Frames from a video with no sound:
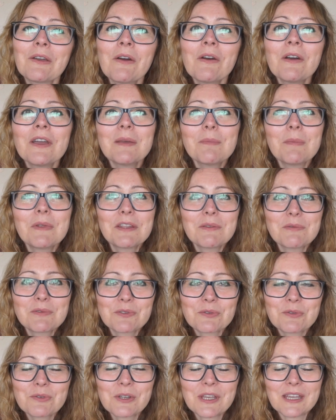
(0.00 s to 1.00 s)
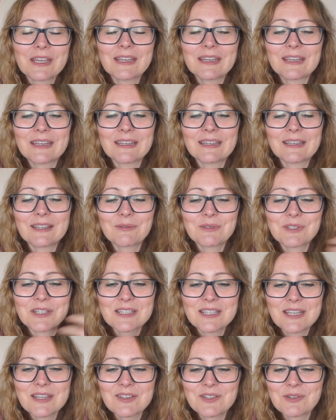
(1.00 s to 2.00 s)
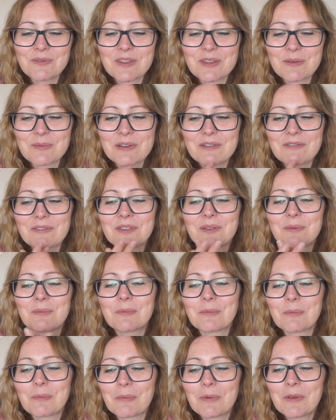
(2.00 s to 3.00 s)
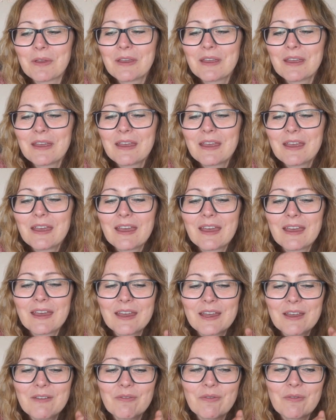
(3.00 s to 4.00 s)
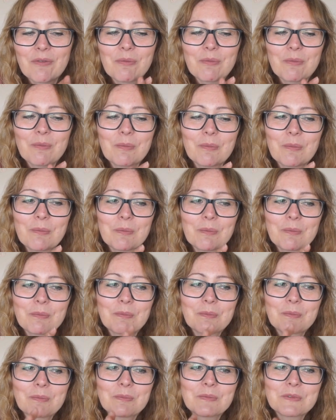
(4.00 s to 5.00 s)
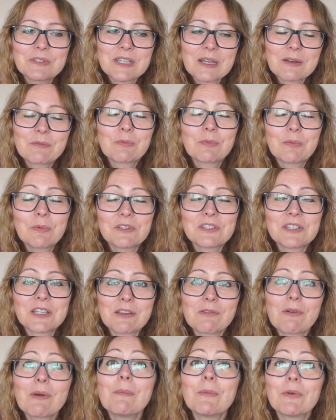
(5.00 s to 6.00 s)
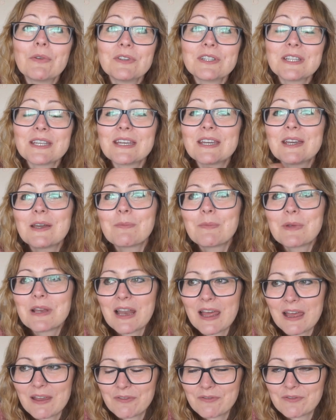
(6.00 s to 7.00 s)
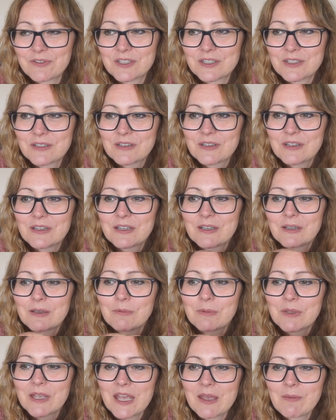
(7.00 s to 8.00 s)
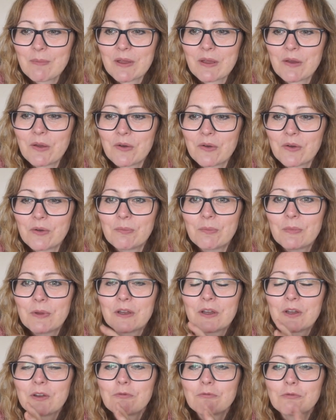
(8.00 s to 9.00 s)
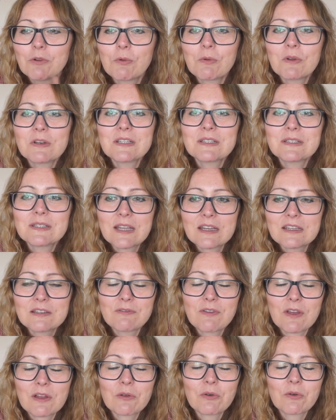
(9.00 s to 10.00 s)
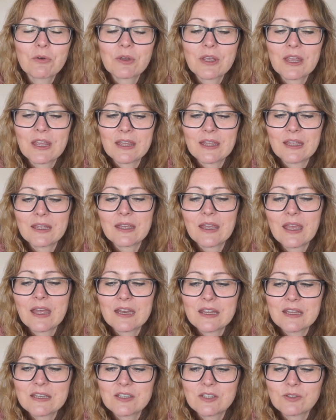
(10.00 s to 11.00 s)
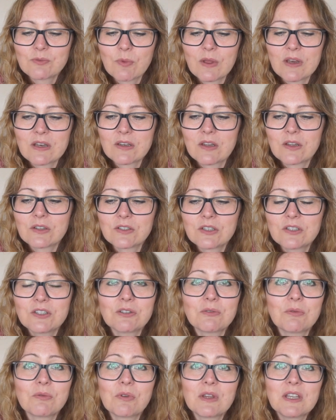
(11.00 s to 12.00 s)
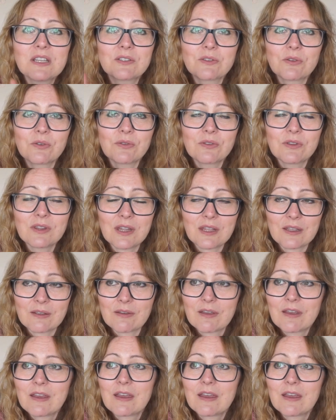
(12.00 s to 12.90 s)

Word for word: got him and he was okay. There was a teacher with him and everything. Um, said, we'll see you on Monday and we left. came back home. Rowan said he felt okay and he just went to do his own thing.